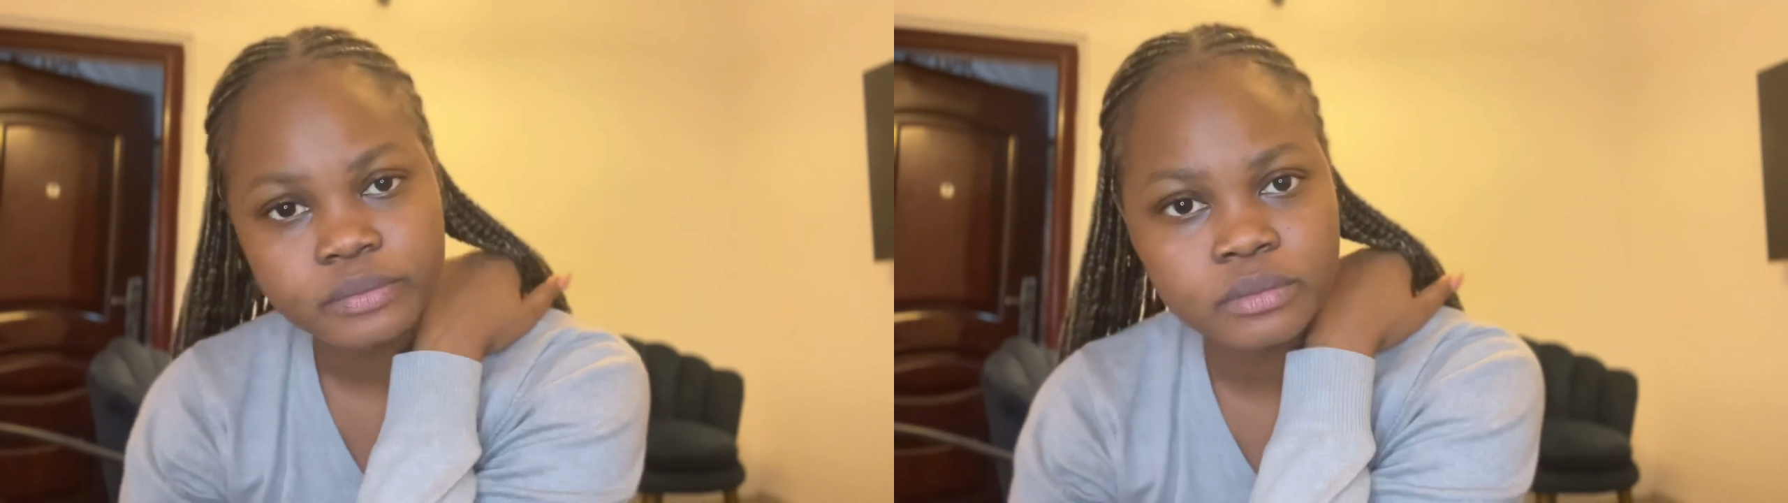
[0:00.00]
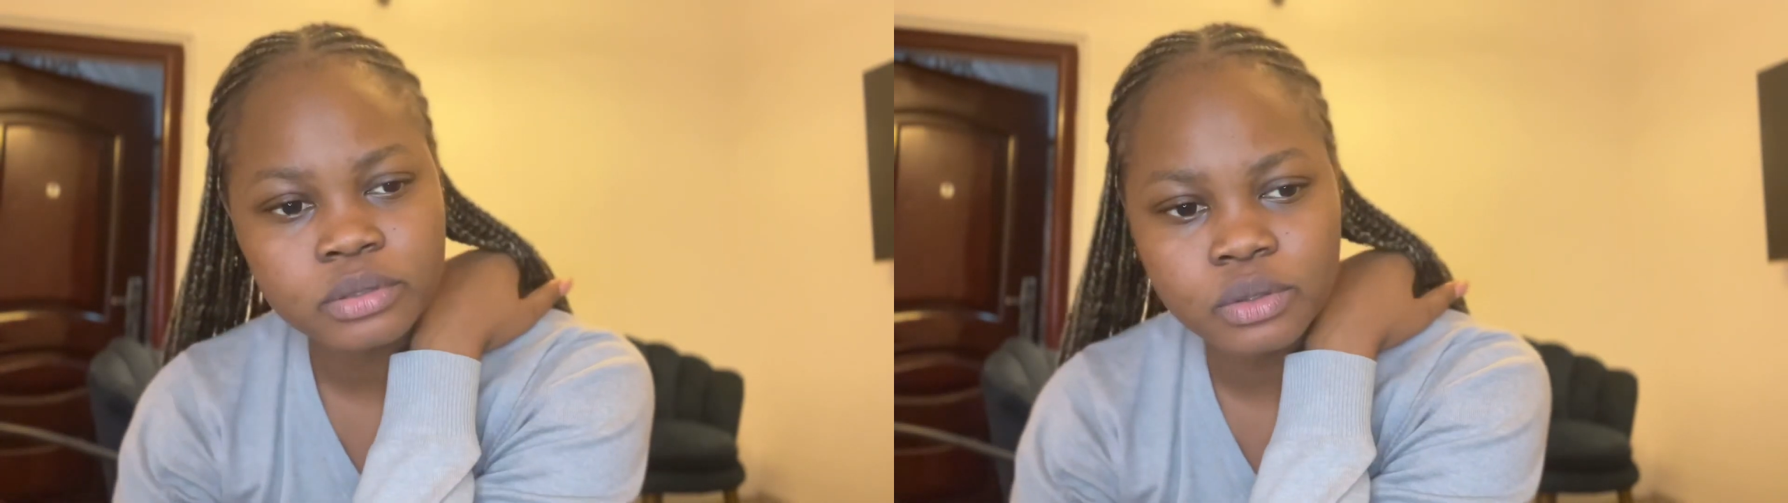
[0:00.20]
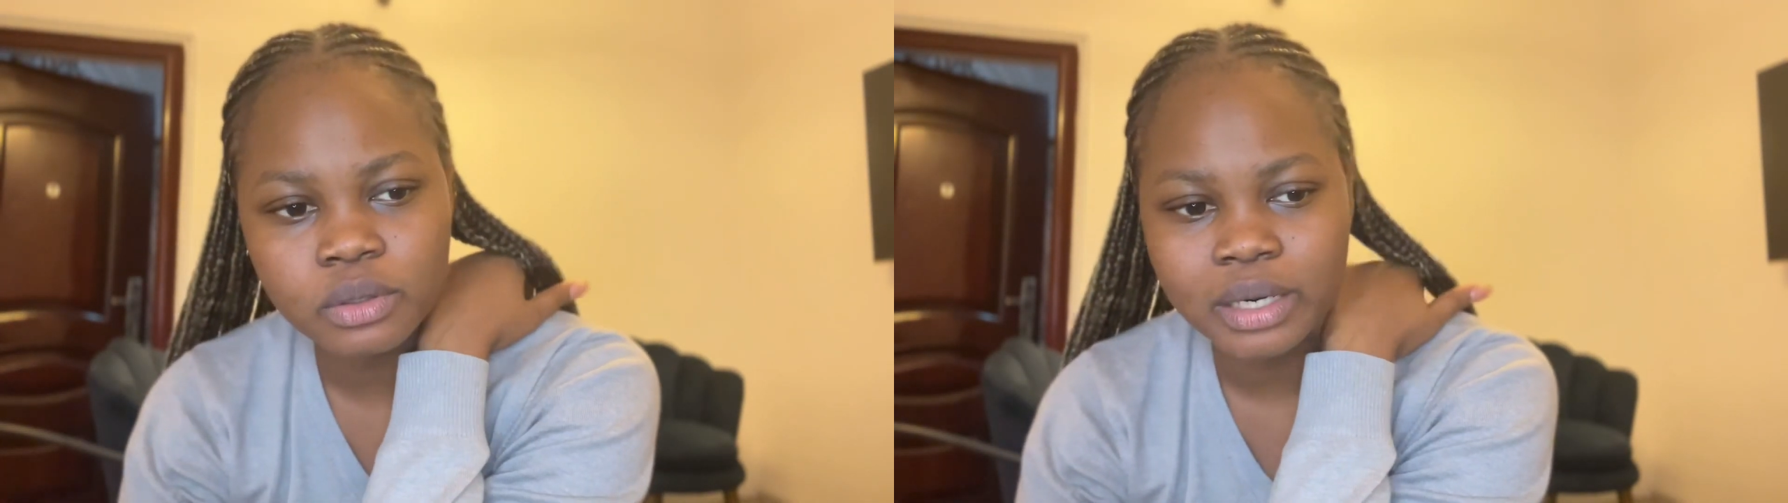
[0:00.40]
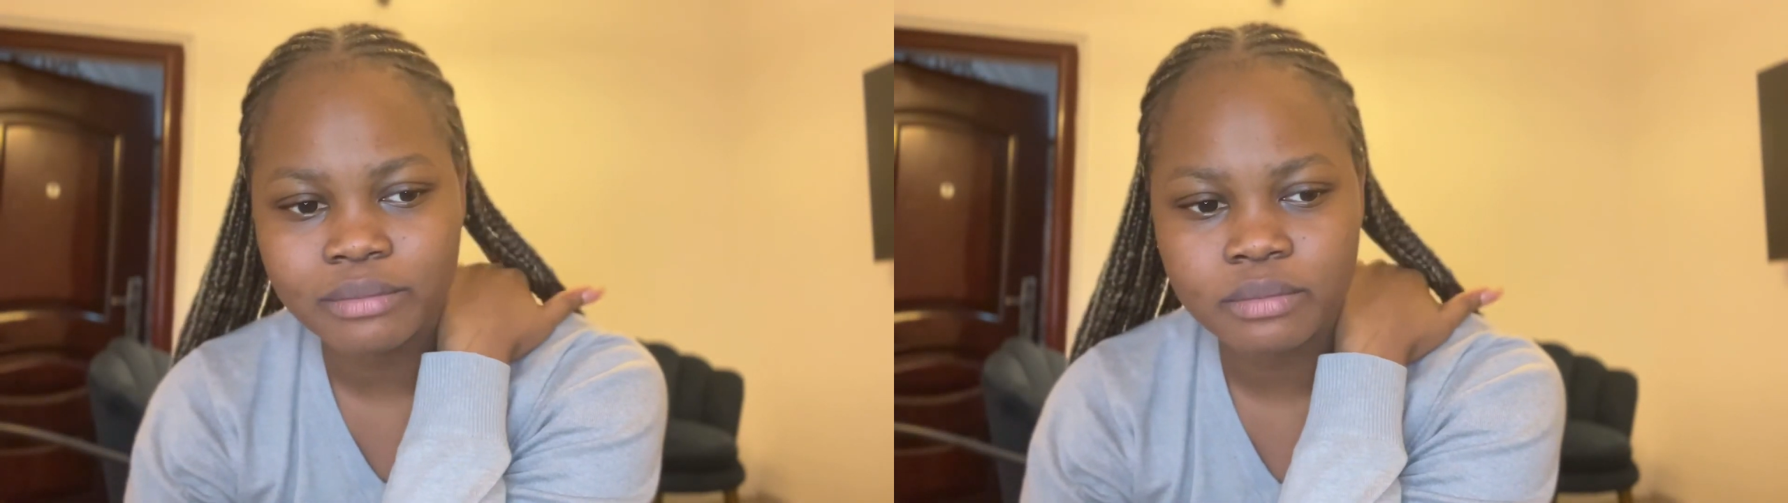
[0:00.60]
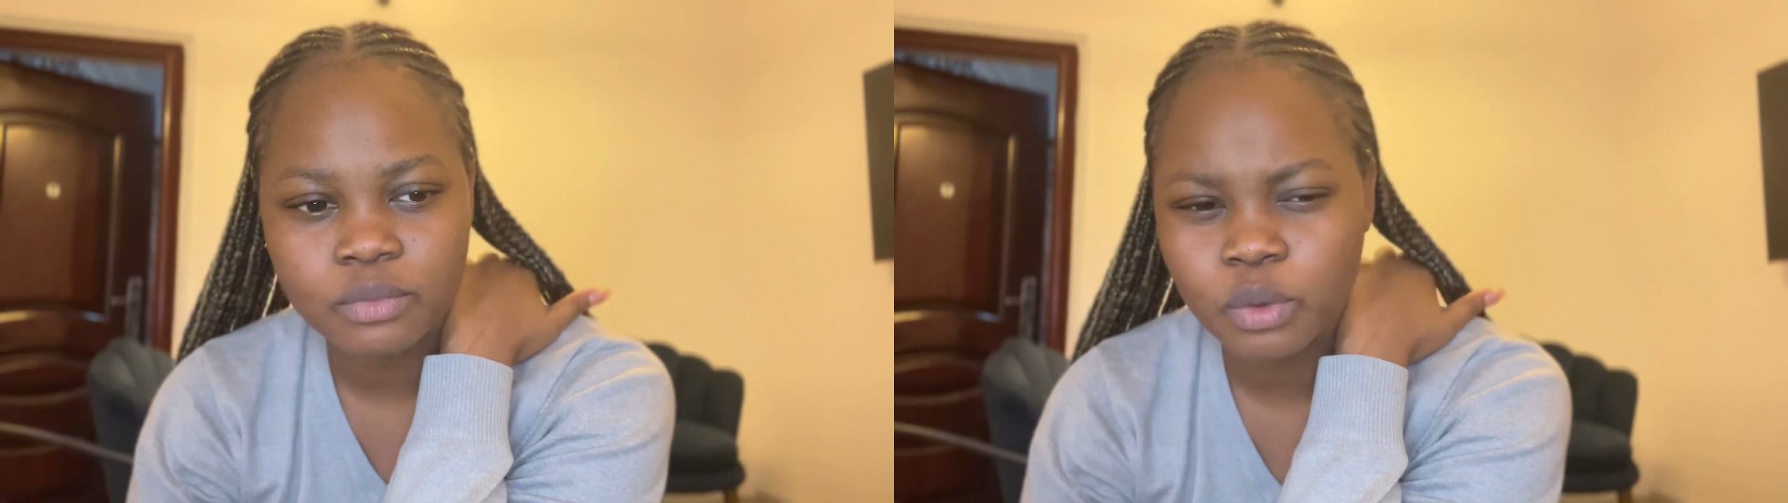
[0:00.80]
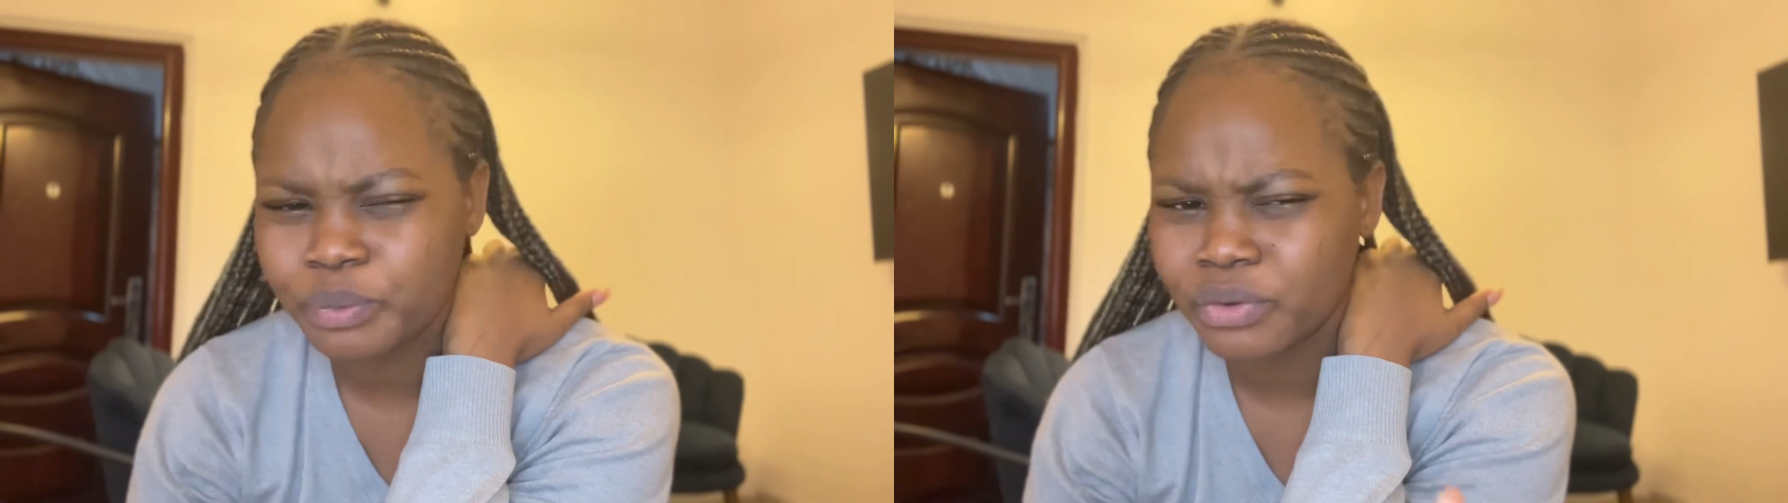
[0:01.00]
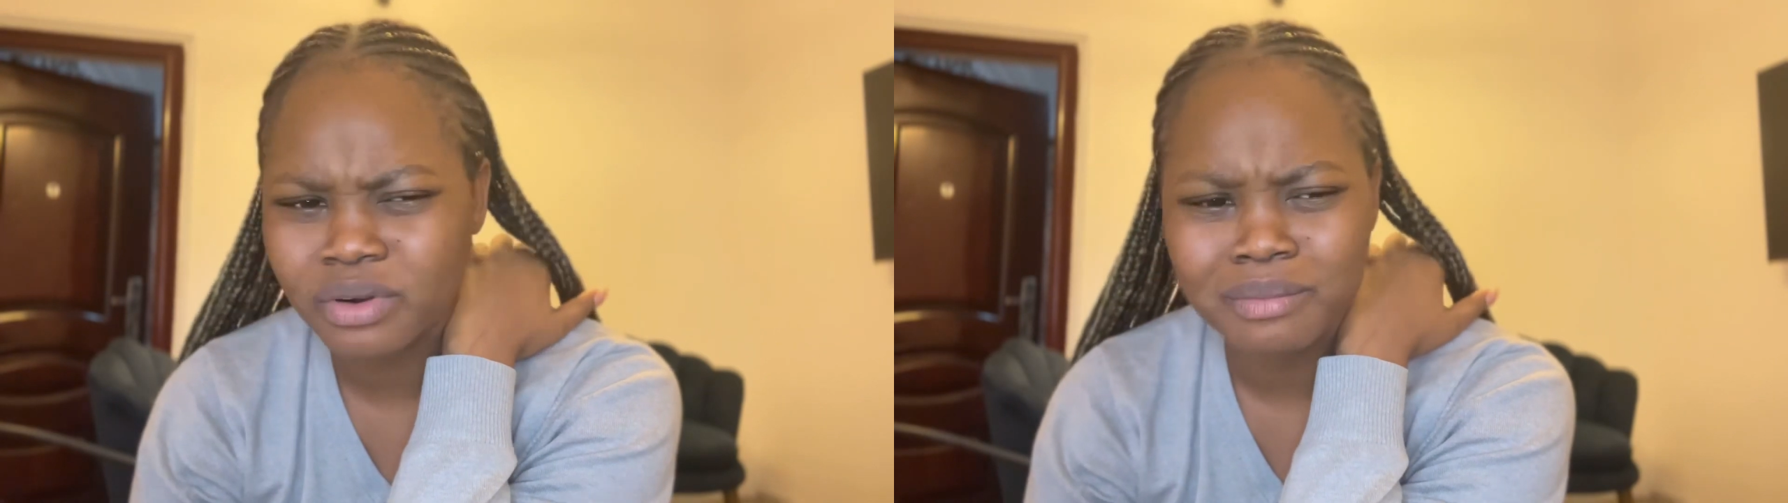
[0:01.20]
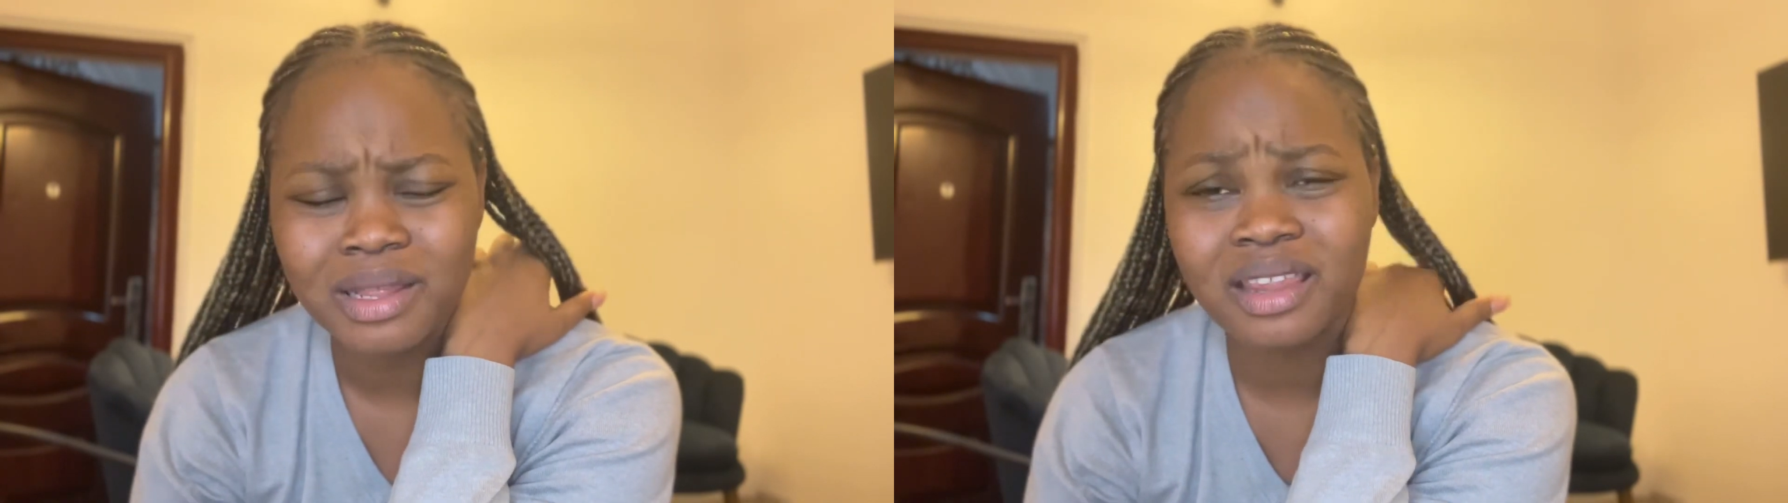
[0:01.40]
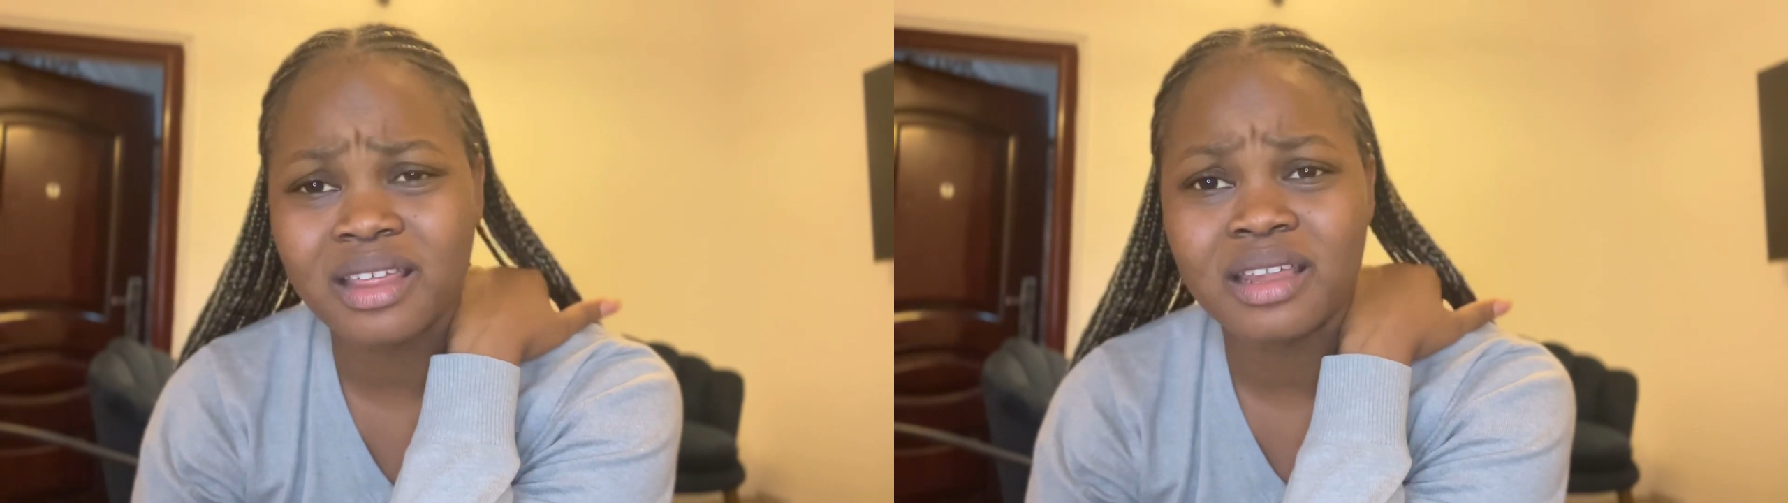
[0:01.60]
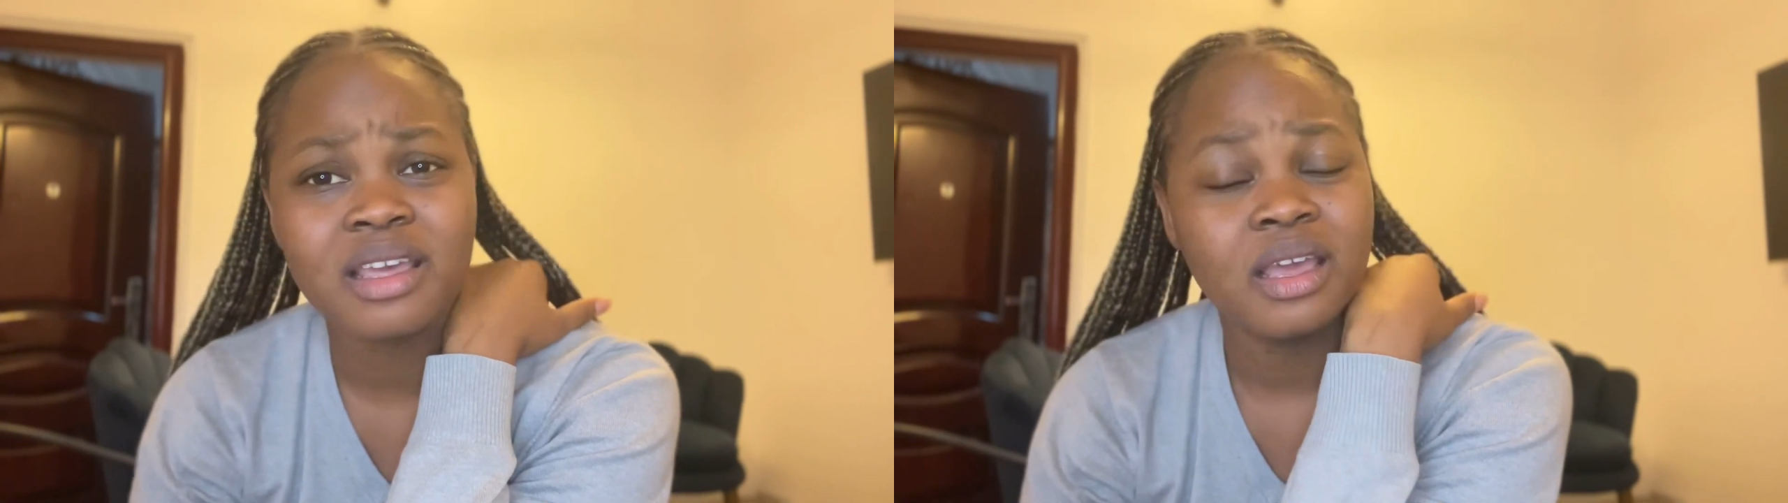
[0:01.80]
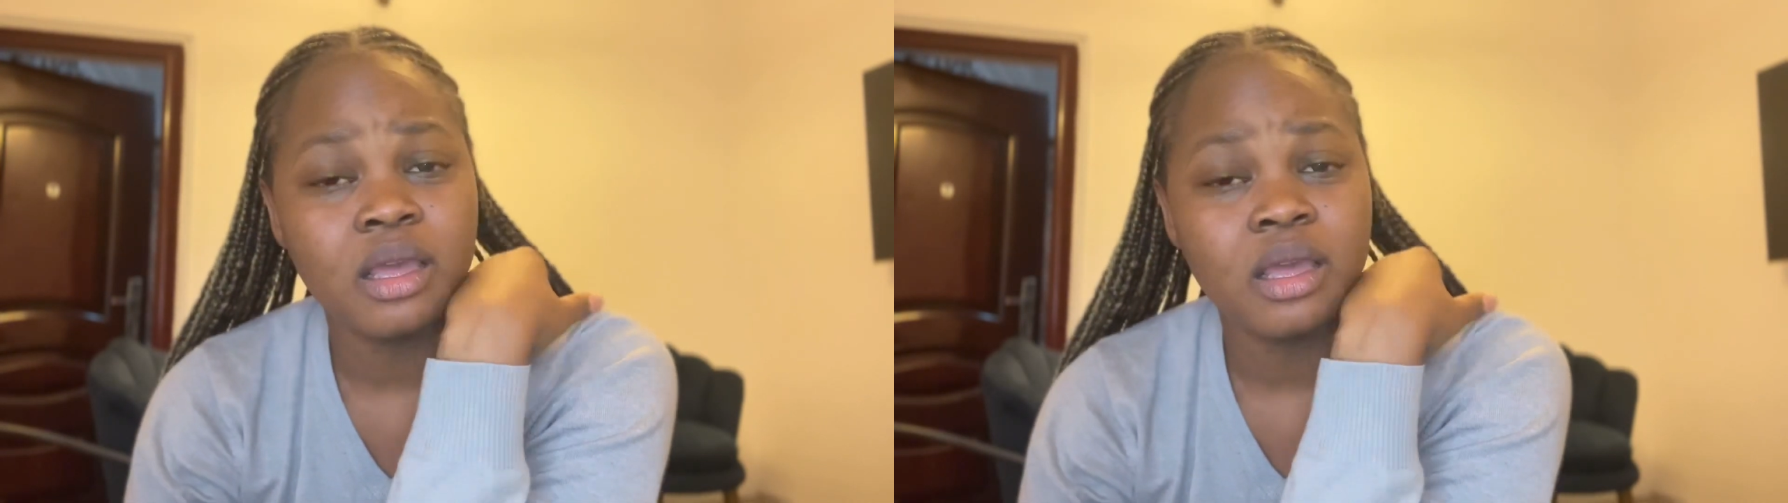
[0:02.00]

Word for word: program one program like that